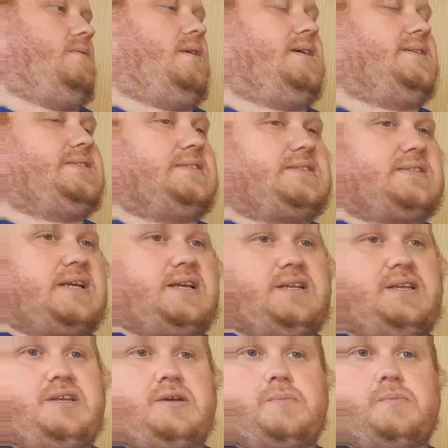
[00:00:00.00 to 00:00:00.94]
As I
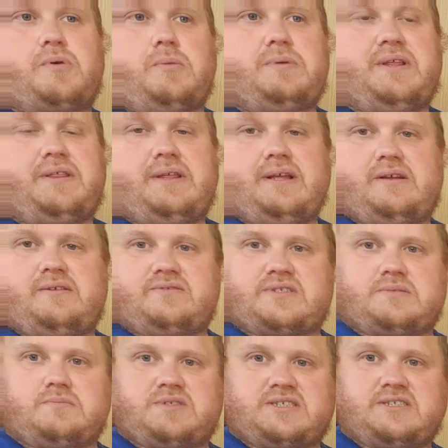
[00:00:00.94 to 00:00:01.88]
say, you can probably think of
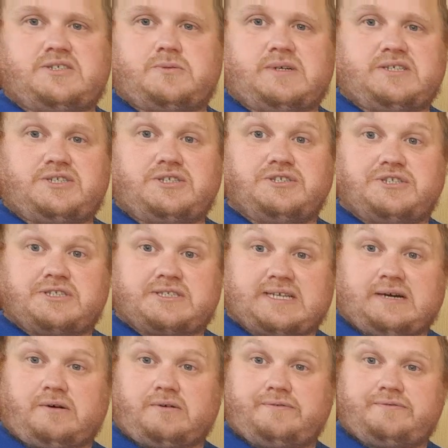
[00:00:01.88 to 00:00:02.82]
some situations
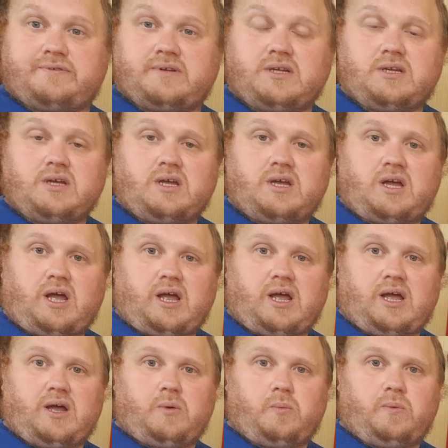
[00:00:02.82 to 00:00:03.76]
yourself
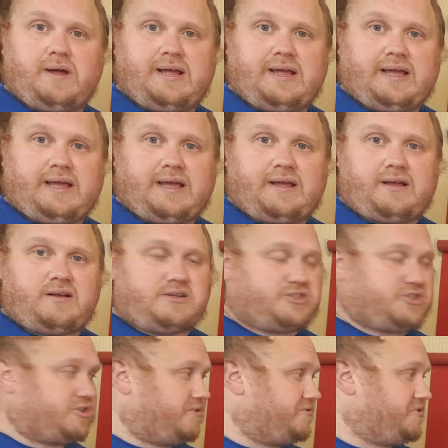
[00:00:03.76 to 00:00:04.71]
where a
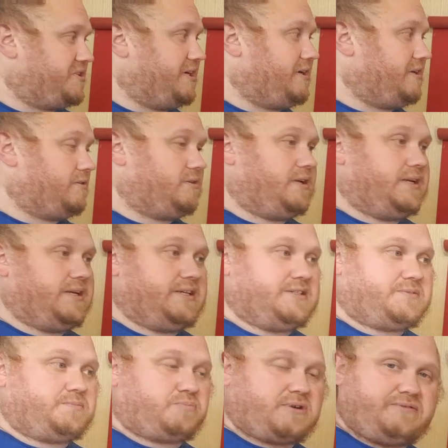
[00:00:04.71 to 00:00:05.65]
soft shell
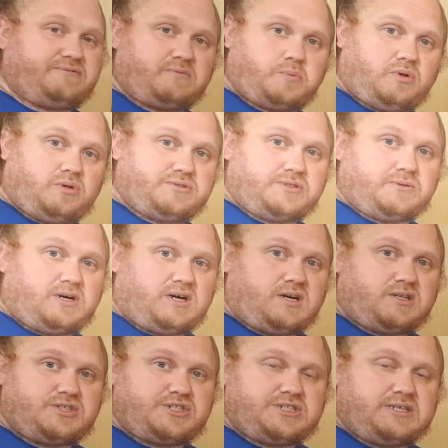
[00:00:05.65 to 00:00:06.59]
is preferable to a
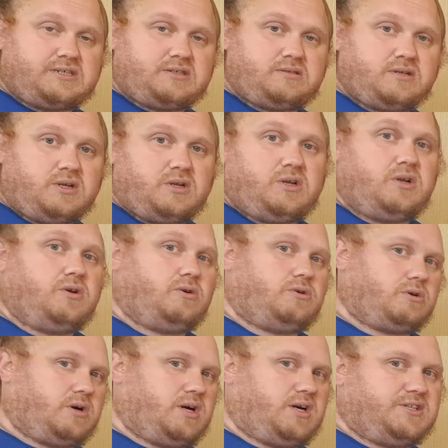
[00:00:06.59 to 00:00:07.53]
hard shell,
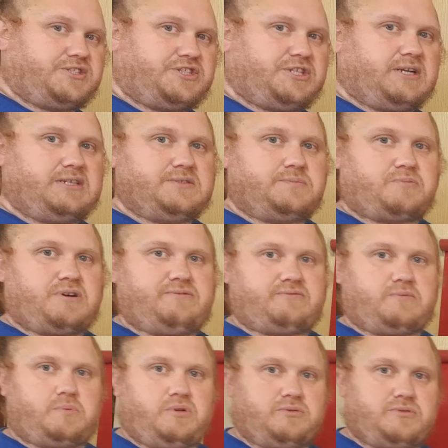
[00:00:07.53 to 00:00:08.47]
or a hard shell is
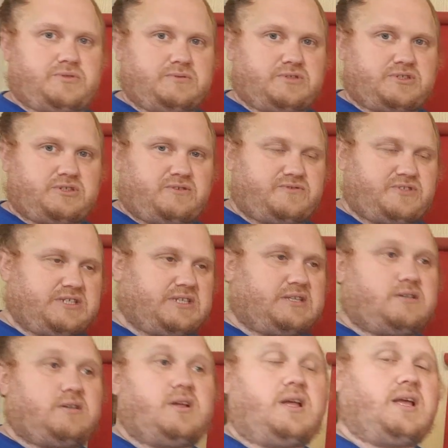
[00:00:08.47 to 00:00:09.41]
preferable to a soft
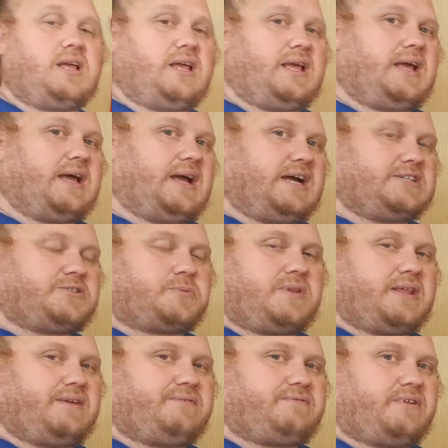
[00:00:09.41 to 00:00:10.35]
shell. As
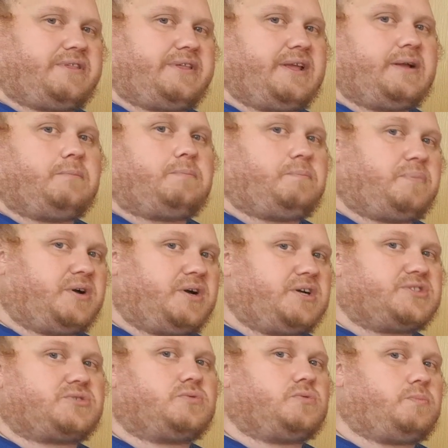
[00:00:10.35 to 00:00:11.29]
with everything,
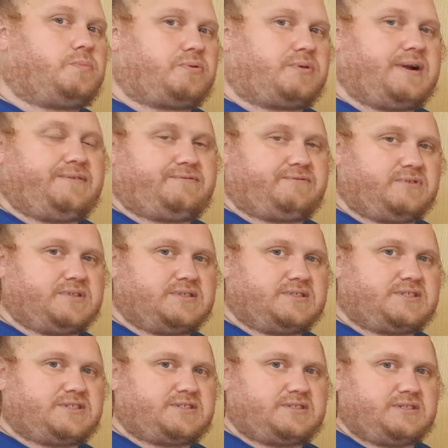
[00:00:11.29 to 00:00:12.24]
personal
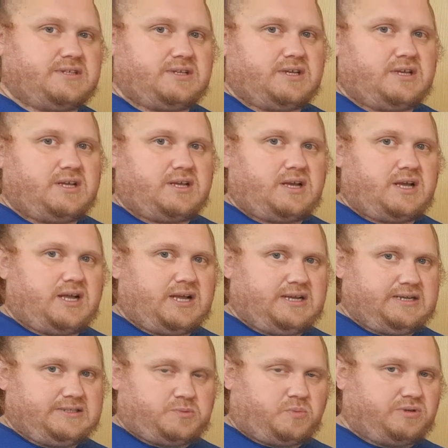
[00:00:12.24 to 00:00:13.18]
preference
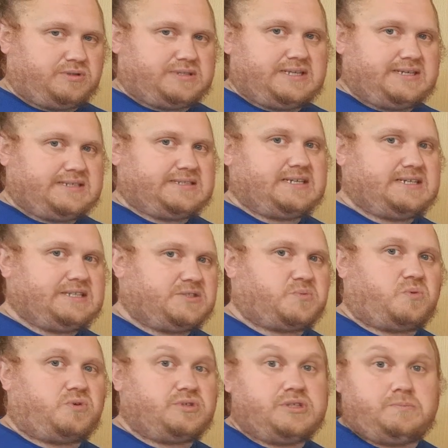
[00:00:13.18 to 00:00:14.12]
is what
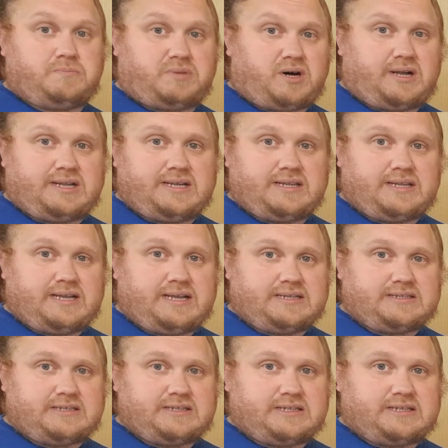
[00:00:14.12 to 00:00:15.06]
dictates what you buy at the
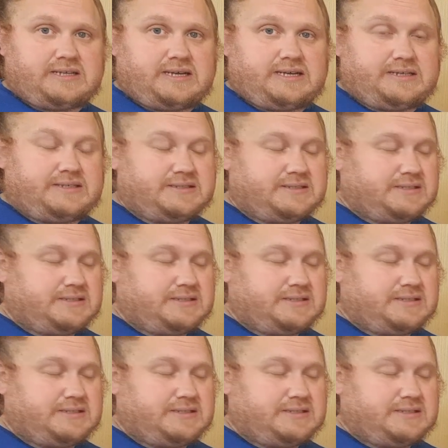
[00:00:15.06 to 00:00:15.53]
end of the day.